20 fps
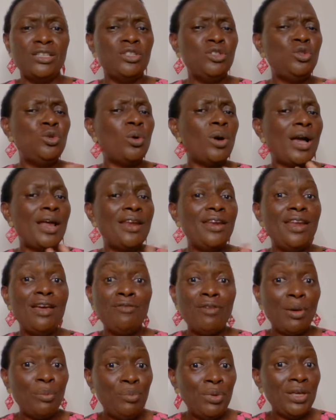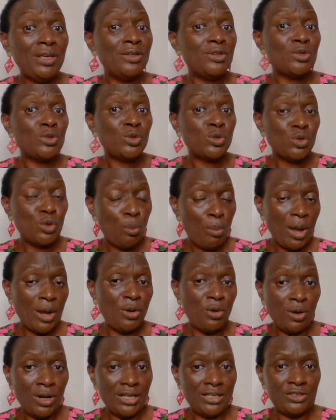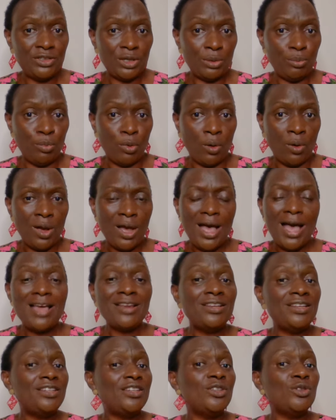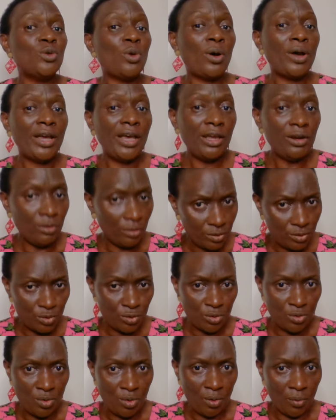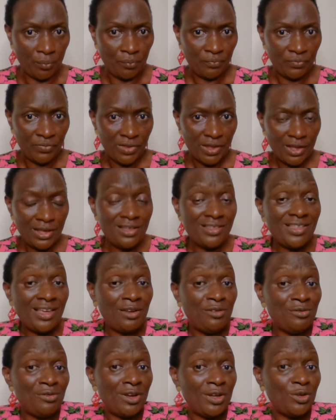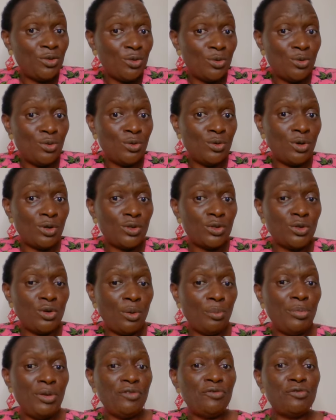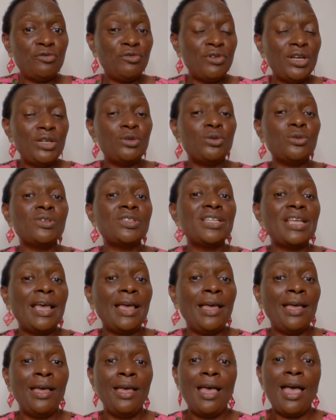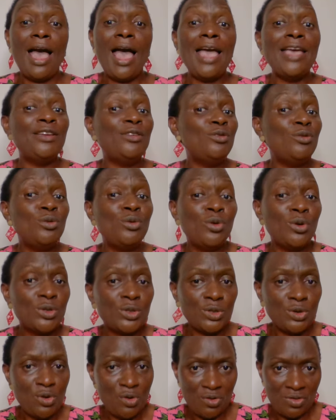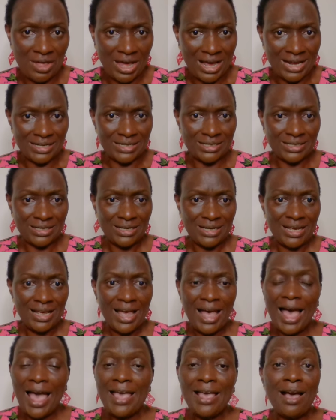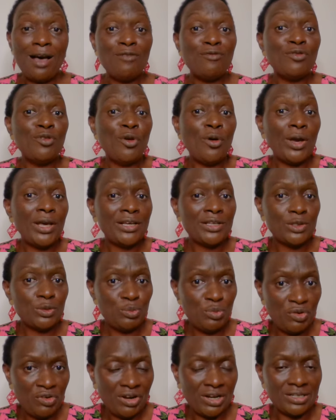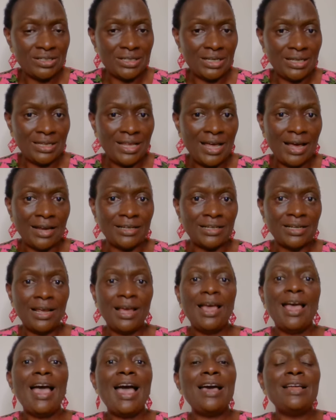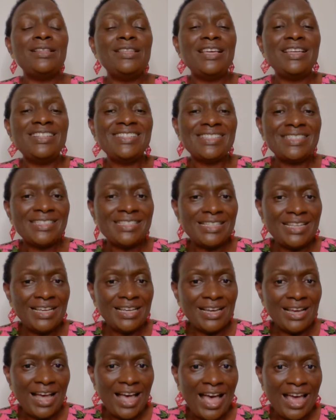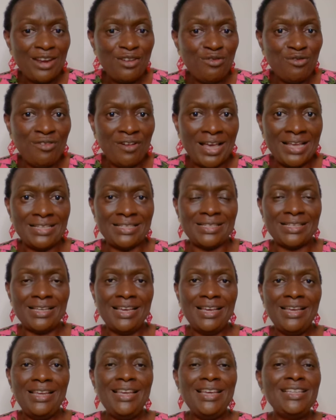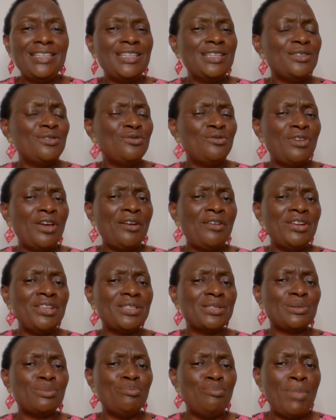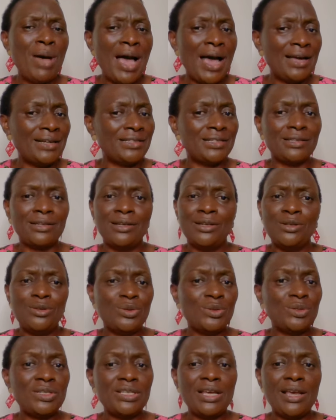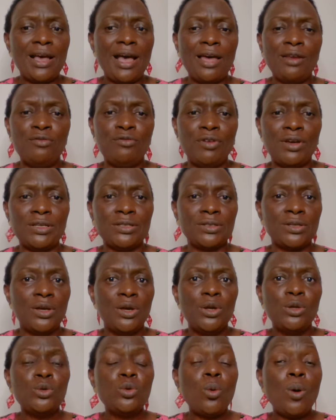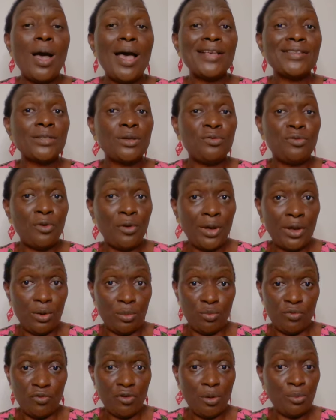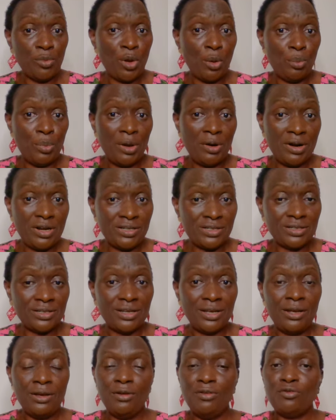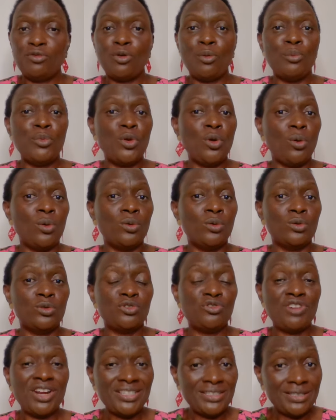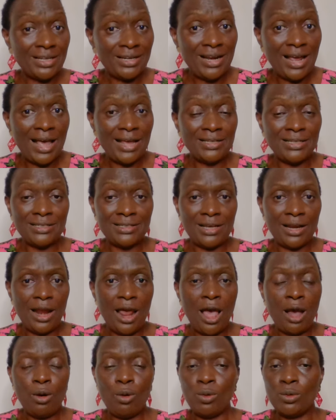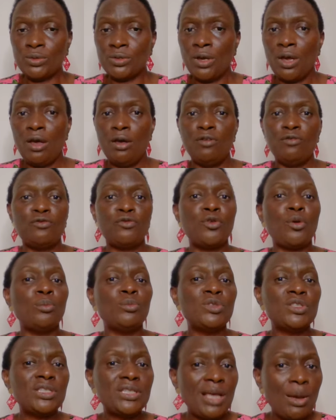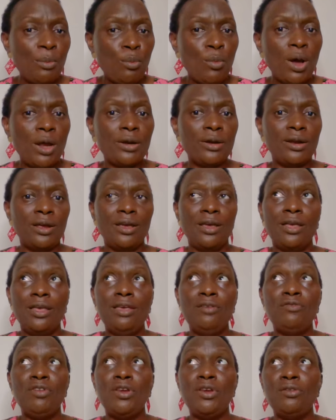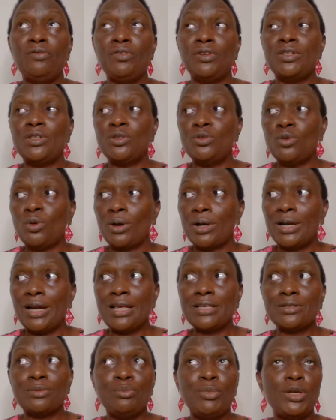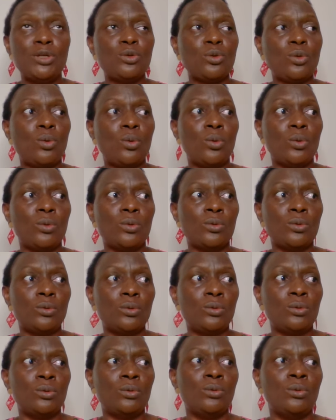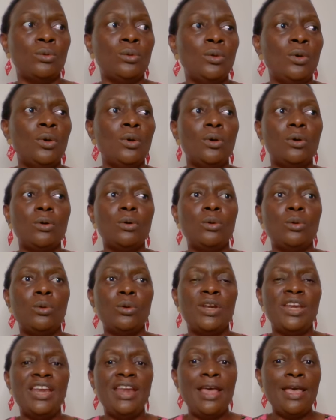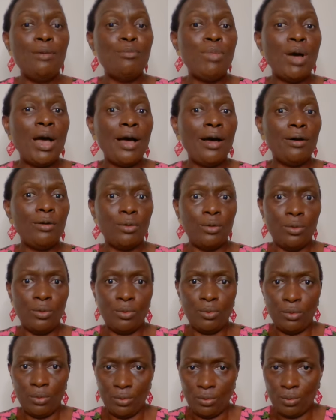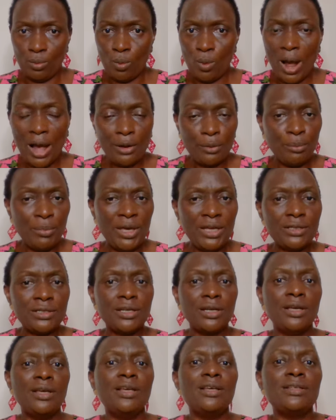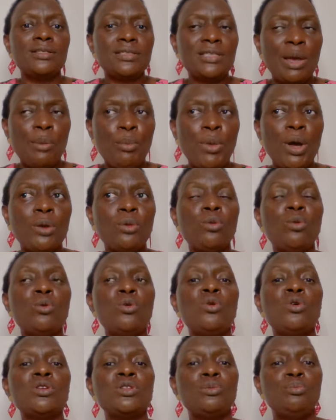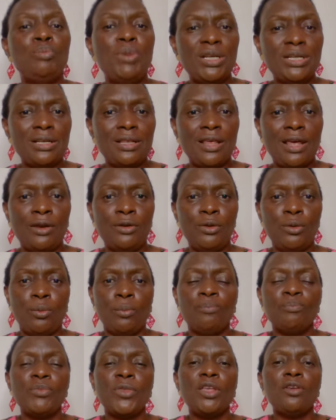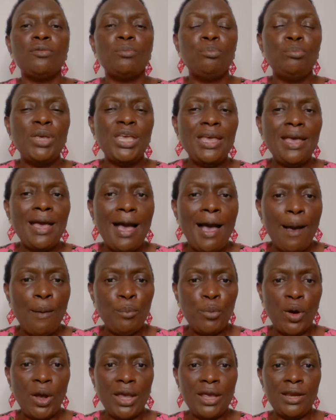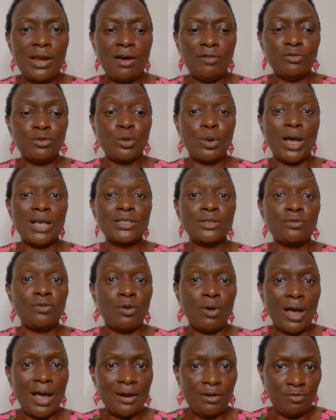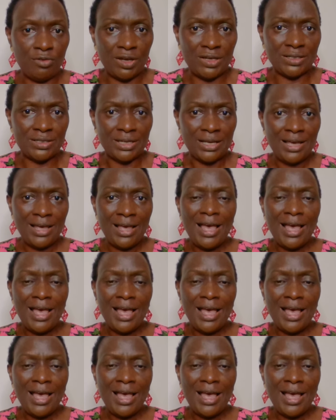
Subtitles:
You can never be super knowledgeable, and it is okay not to know. In the event you do not know, be free to say, I do not know that. I have no experience in that. And then seek advice. It is very smart to seek advice, to ask for help from your parents, from your trusted aunties and uncles, from someone, even it is your classmate or neighbor or workmate, someone who knows better than you. Be humble enough to ask for advice.